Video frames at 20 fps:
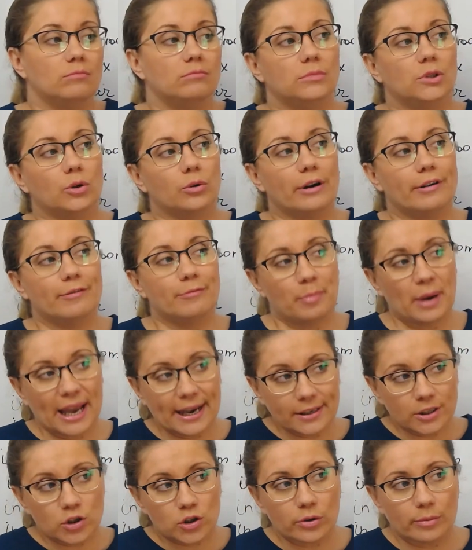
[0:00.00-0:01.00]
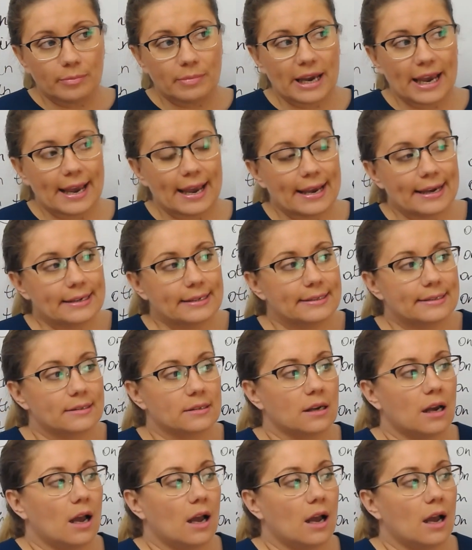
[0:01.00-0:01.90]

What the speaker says: You have packed your bags